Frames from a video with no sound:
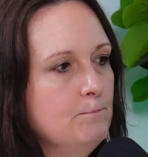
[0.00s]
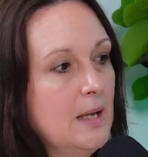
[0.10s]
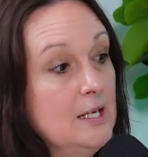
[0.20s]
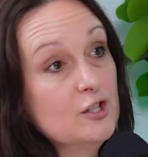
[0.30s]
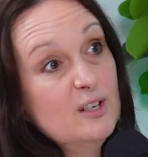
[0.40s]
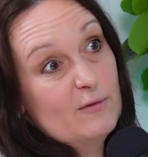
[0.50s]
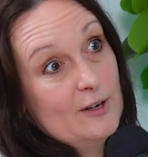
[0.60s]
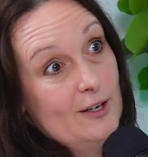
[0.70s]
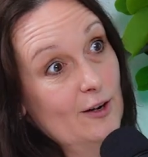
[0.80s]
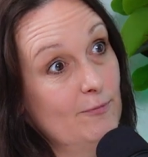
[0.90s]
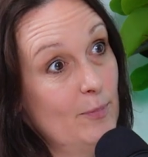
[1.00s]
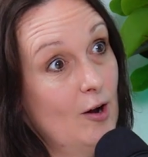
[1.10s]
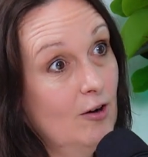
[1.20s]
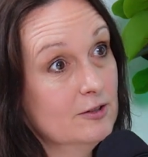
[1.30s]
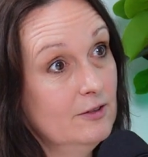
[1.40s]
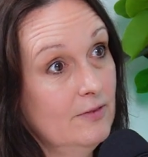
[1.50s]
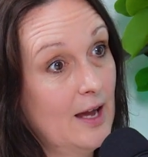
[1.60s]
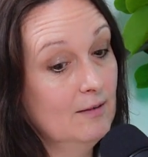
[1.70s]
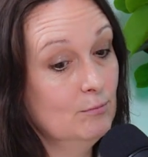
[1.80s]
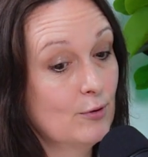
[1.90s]
each and every kind of part of
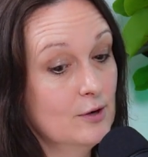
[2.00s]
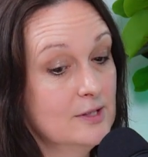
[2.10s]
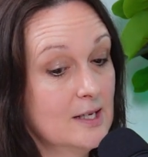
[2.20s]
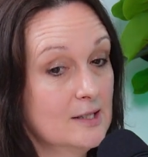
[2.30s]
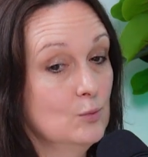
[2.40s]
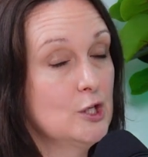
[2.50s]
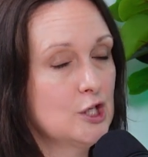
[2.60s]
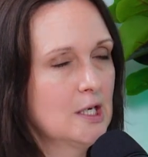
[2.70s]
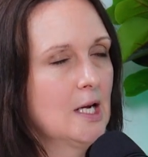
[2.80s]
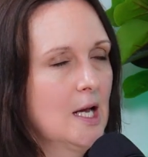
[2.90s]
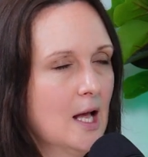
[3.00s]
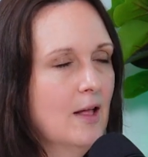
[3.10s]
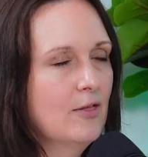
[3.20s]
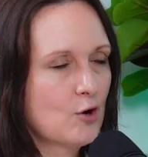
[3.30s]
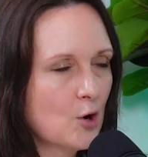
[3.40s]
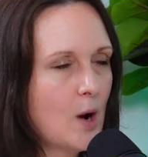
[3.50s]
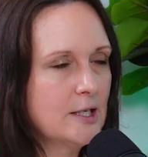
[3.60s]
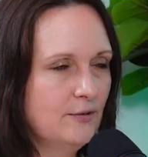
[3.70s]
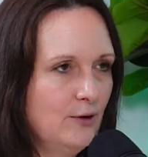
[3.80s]
that process, which there are quite a